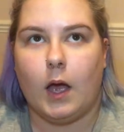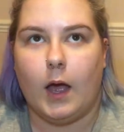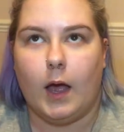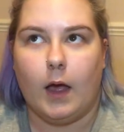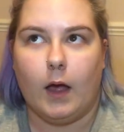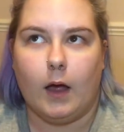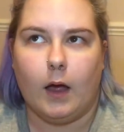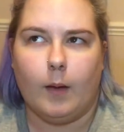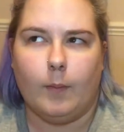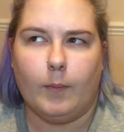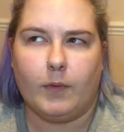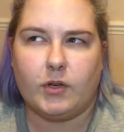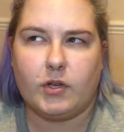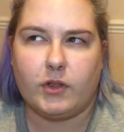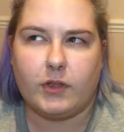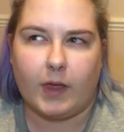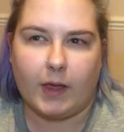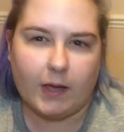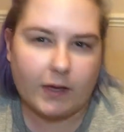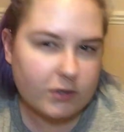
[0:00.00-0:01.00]
I
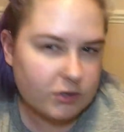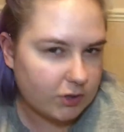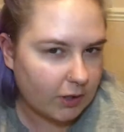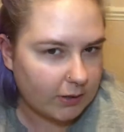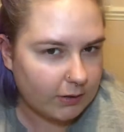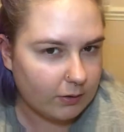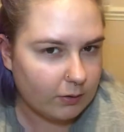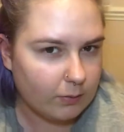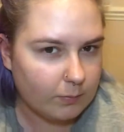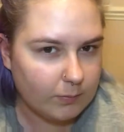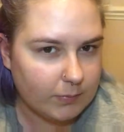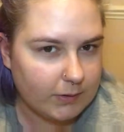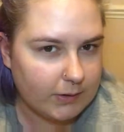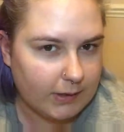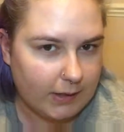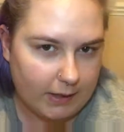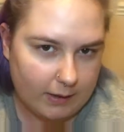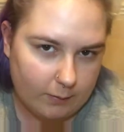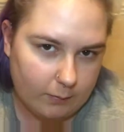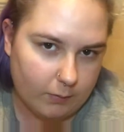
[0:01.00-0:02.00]
think I tried the Urban
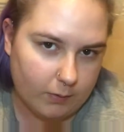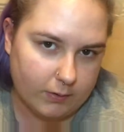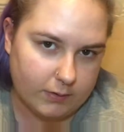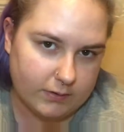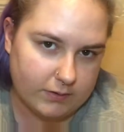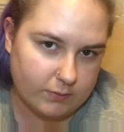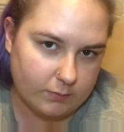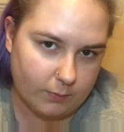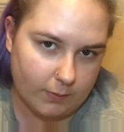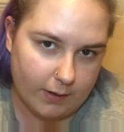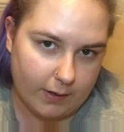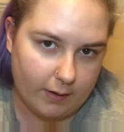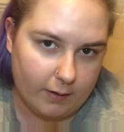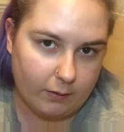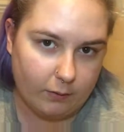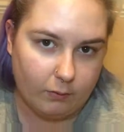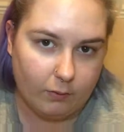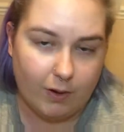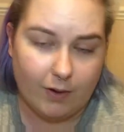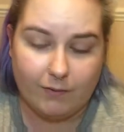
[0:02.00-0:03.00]
Decay one as
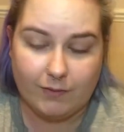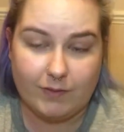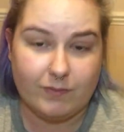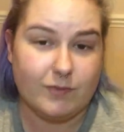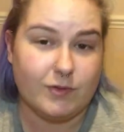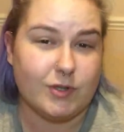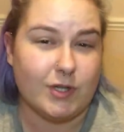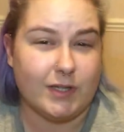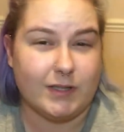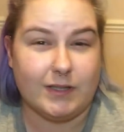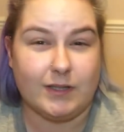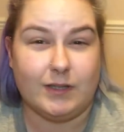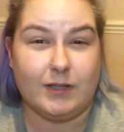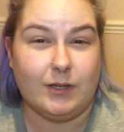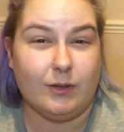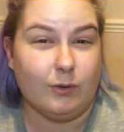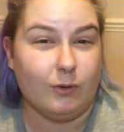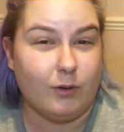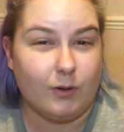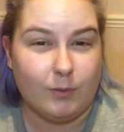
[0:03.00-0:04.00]
well. I've even tried the
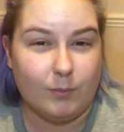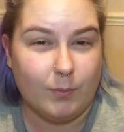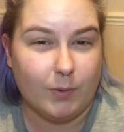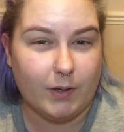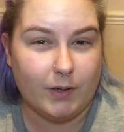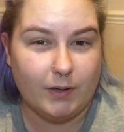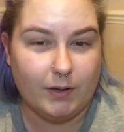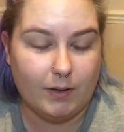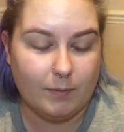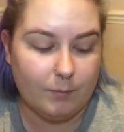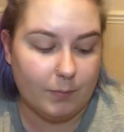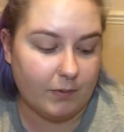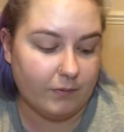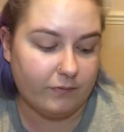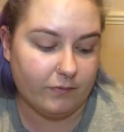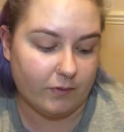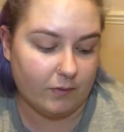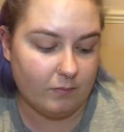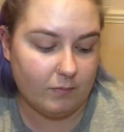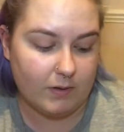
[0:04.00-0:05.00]
Dior one, but
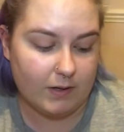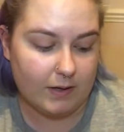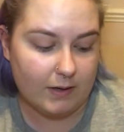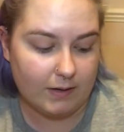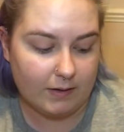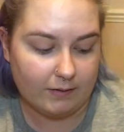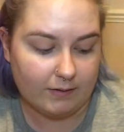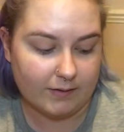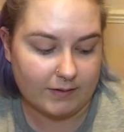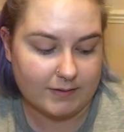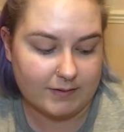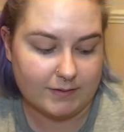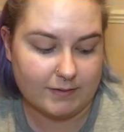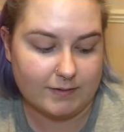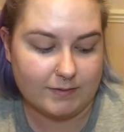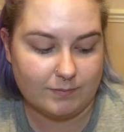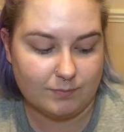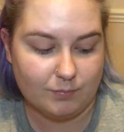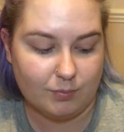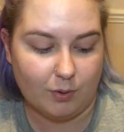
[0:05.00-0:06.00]
for me this
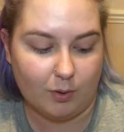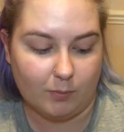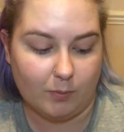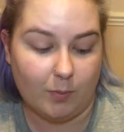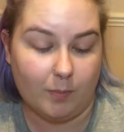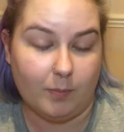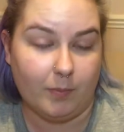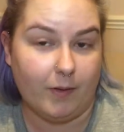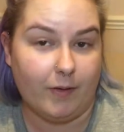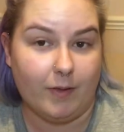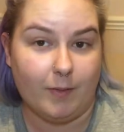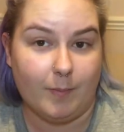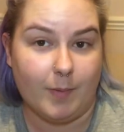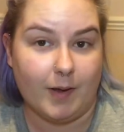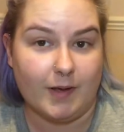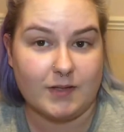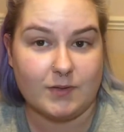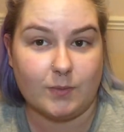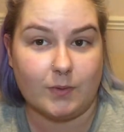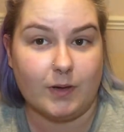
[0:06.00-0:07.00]
is probably the
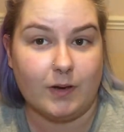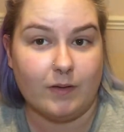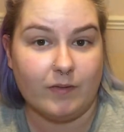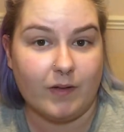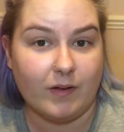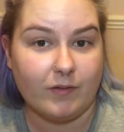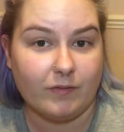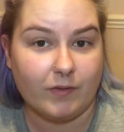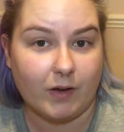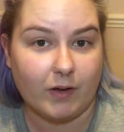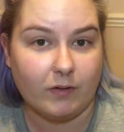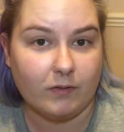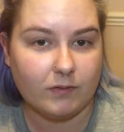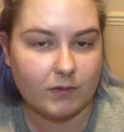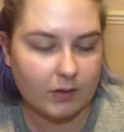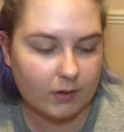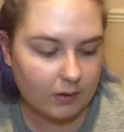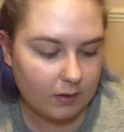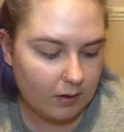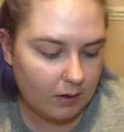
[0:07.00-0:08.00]
best one I've
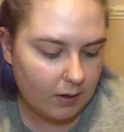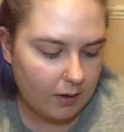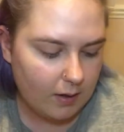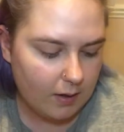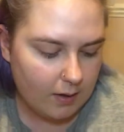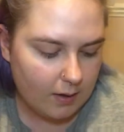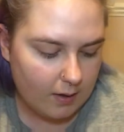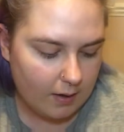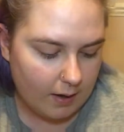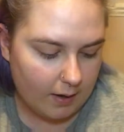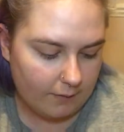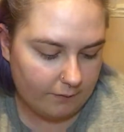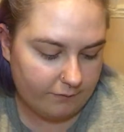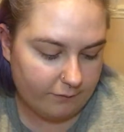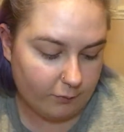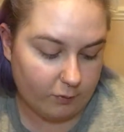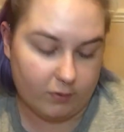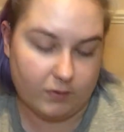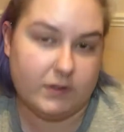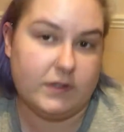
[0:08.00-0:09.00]
found,
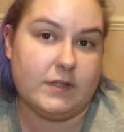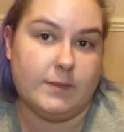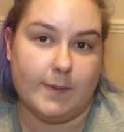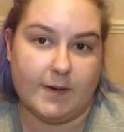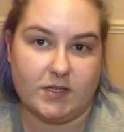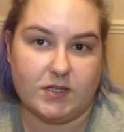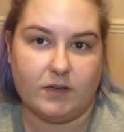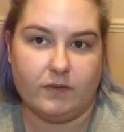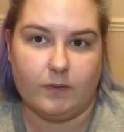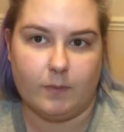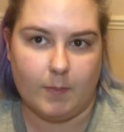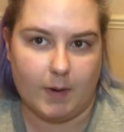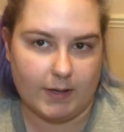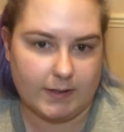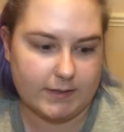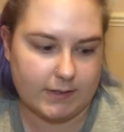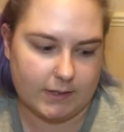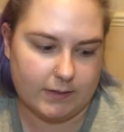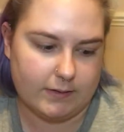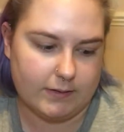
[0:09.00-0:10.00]
especially for my
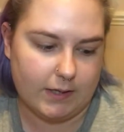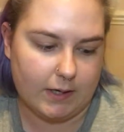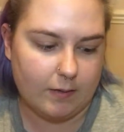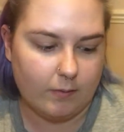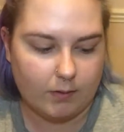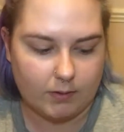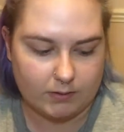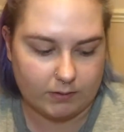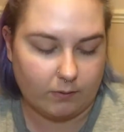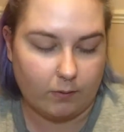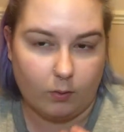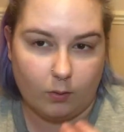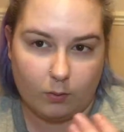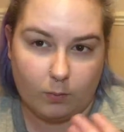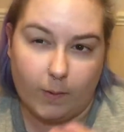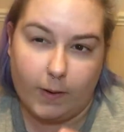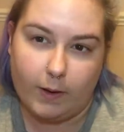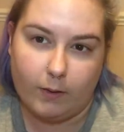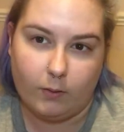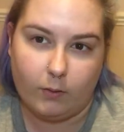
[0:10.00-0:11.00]
skin type, because I've got
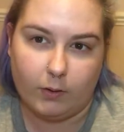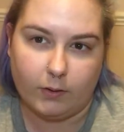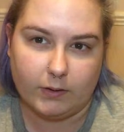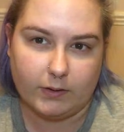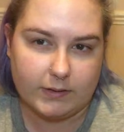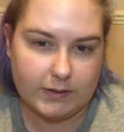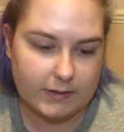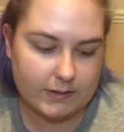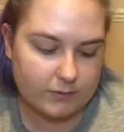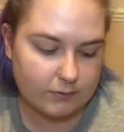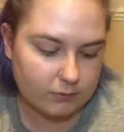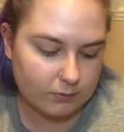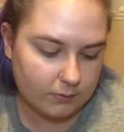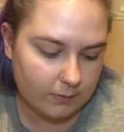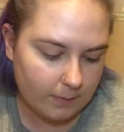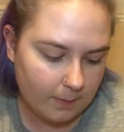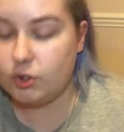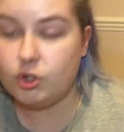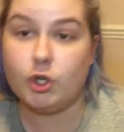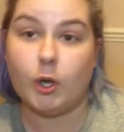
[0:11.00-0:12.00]
quite an oily T-zone.
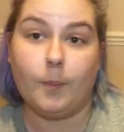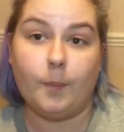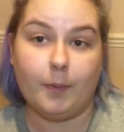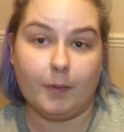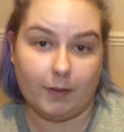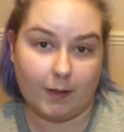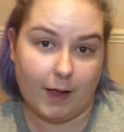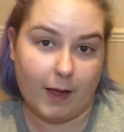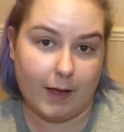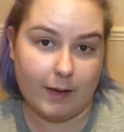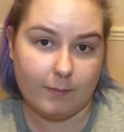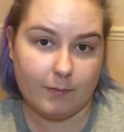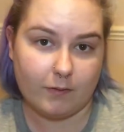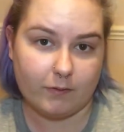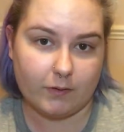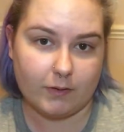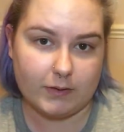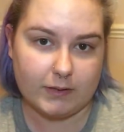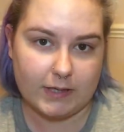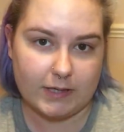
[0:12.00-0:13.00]
To apply my
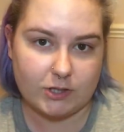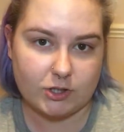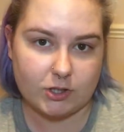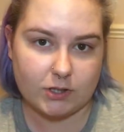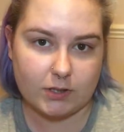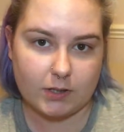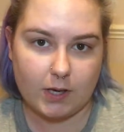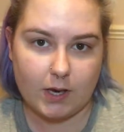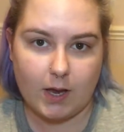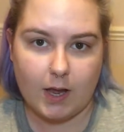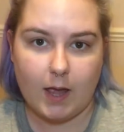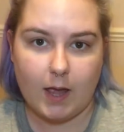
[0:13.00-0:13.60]
foundation,